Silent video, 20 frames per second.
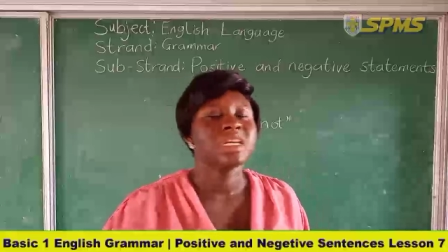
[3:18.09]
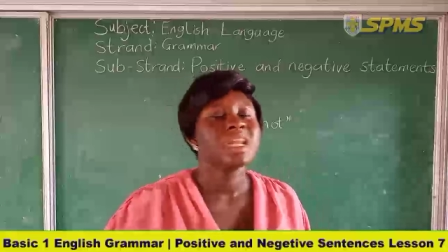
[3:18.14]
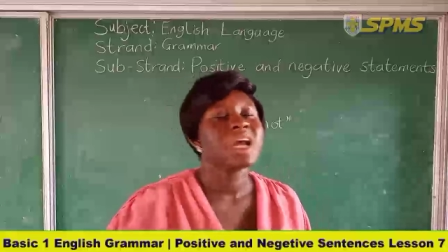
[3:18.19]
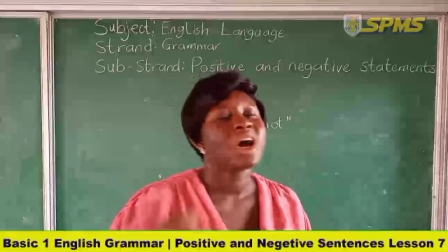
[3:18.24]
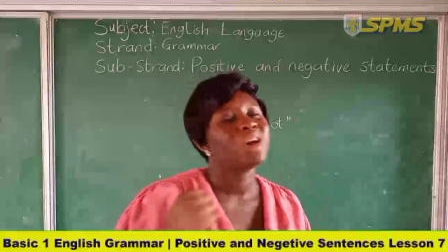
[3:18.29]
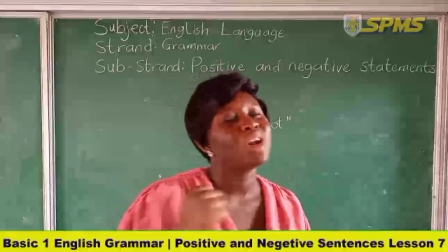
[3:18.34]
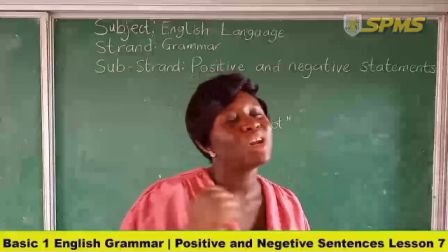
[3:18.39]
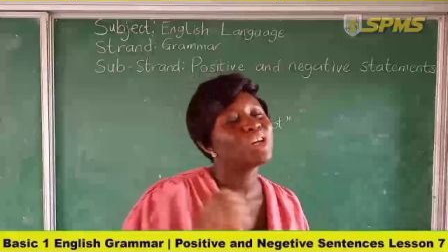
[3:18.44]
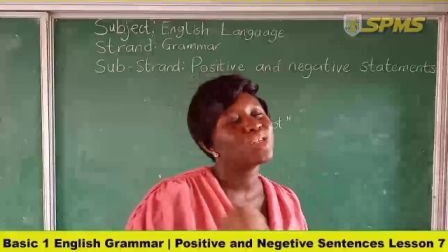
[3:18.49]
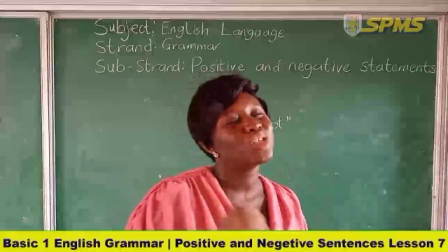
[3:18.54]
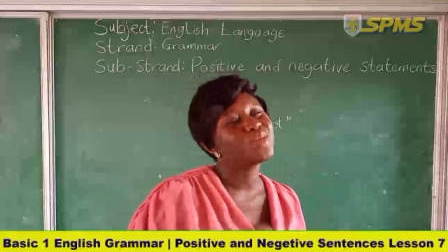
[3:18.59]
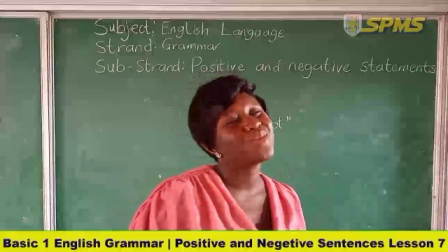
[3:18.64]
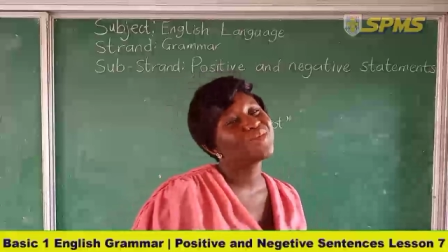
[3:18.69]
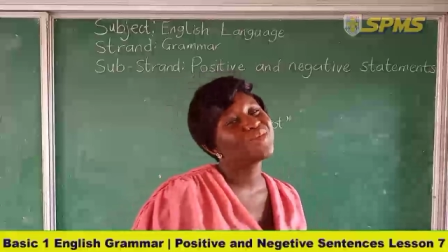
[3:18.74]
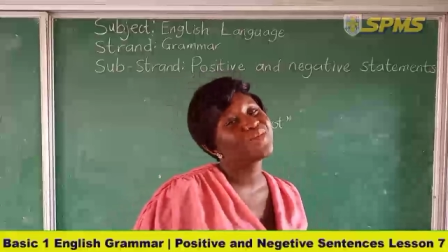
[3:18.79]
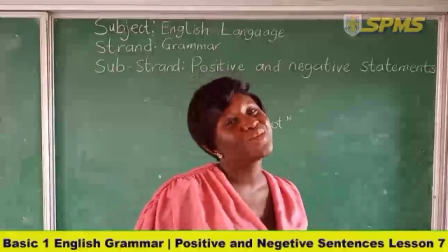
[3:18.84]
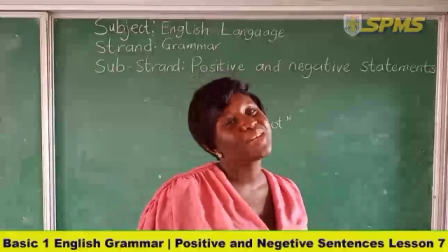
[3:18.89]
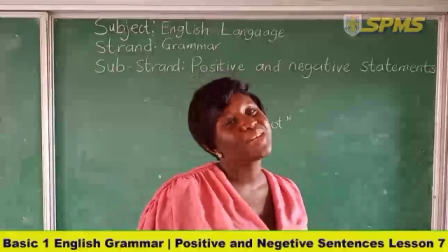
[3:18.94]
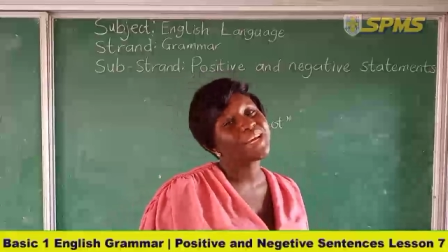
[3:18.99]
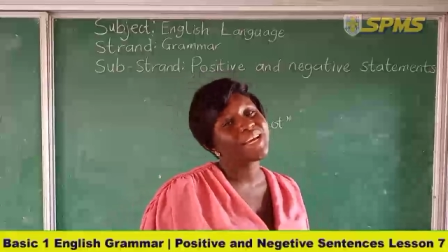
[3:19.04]
Now let's
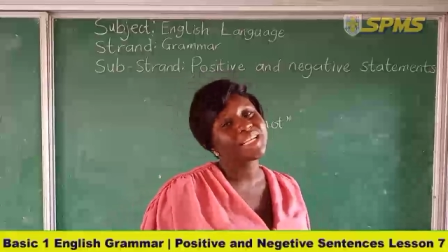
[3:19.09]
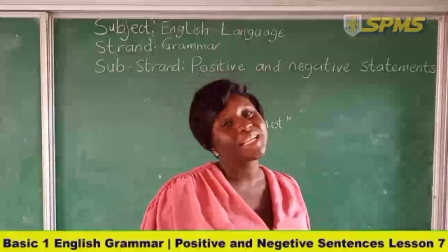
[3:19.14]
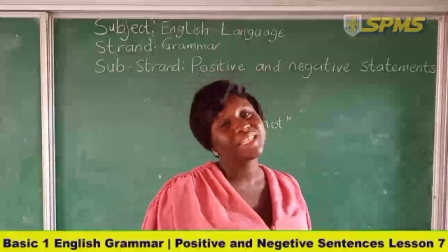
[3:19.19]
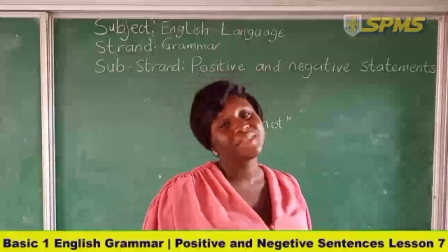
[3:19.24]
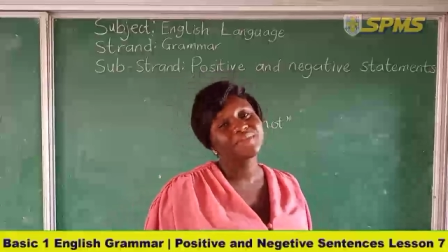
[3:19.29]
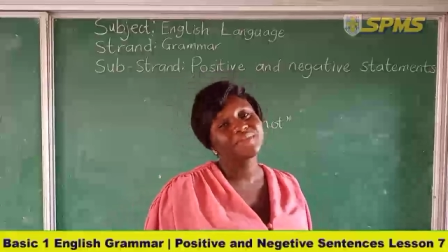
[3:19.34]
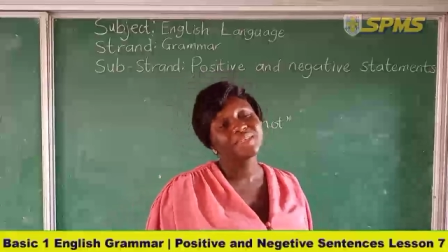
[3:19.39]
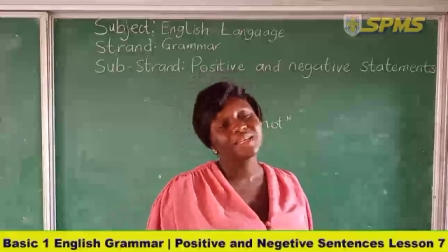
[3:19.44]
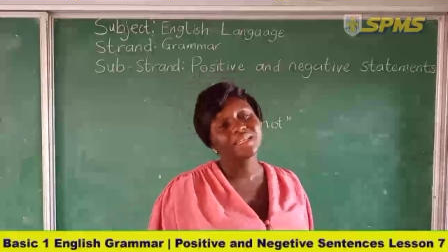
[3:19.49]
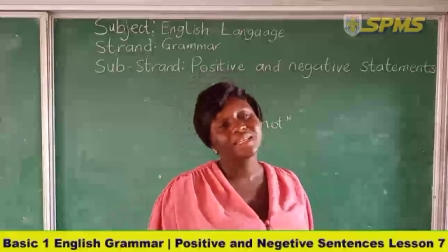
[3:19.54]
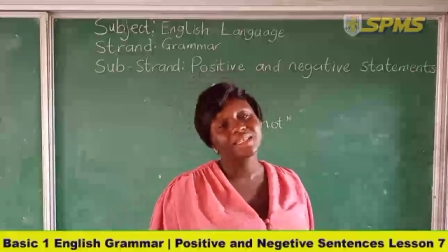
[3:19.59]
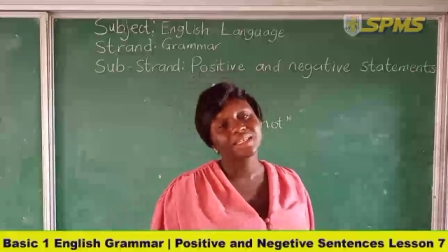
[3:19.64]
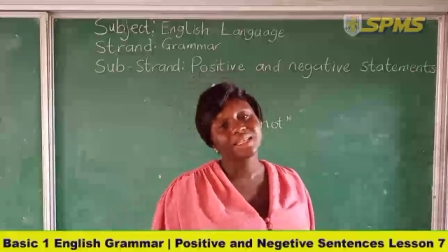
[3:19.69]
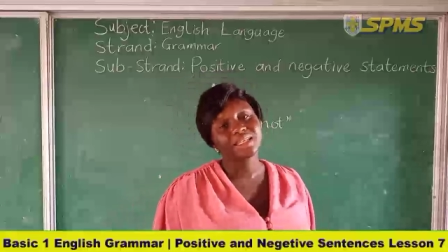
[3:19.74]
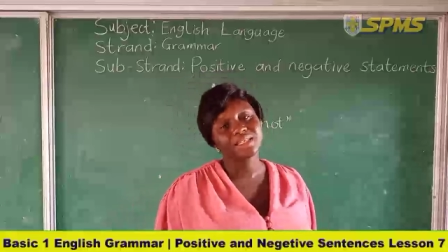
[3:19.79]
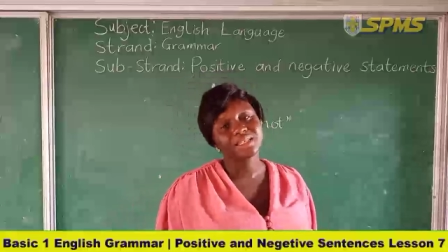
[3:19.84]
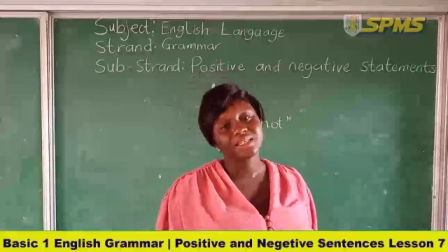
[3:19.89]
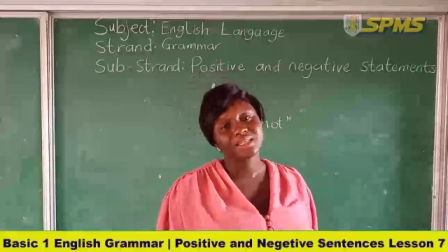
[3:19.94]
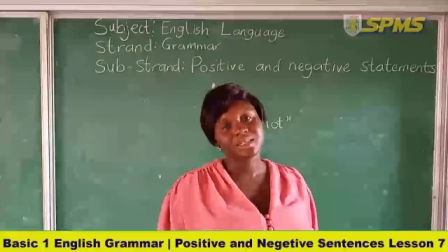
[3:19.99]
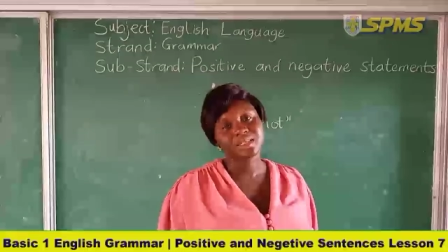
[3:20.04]
move to negative
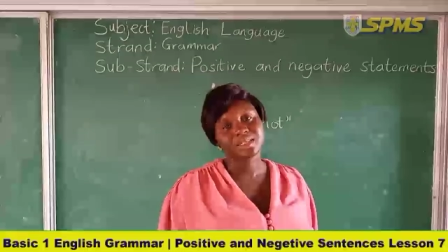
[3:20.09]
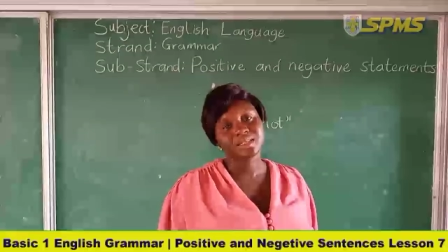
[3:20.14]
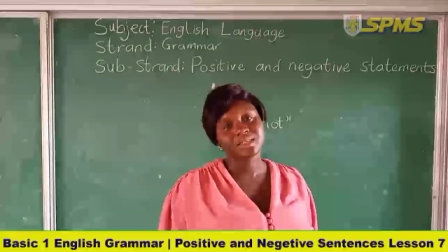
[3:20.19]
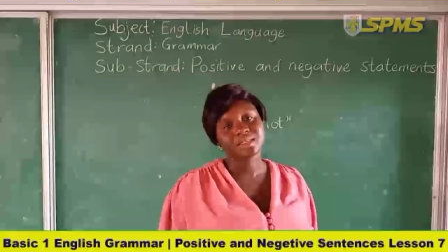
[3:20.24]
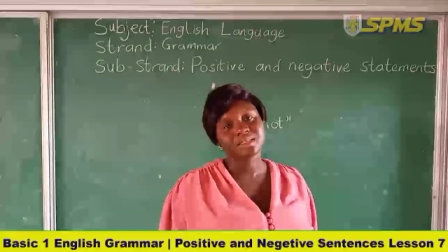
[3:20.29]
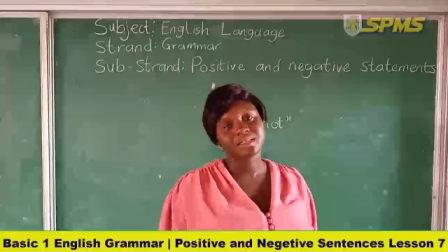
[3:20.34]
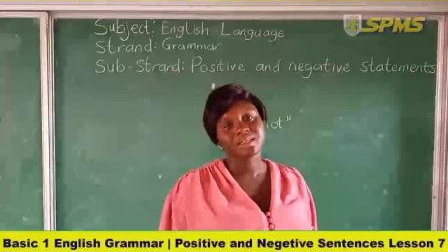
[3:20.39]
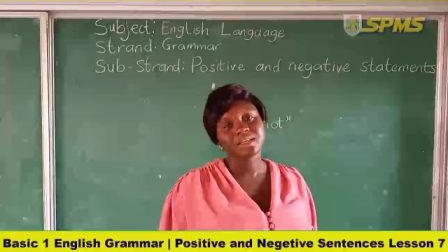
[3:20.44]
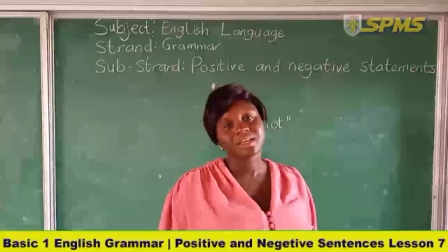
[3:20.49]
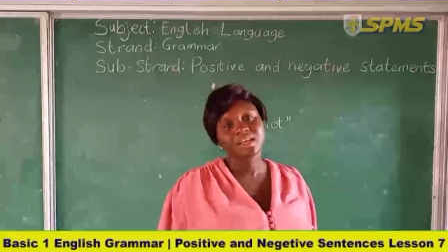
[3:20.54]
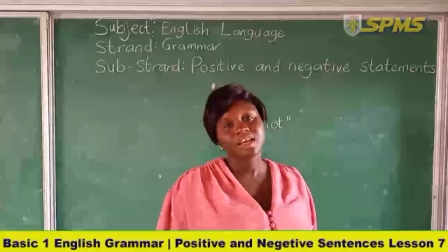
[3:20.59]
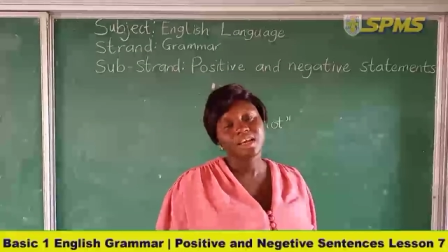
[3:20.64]
sentences.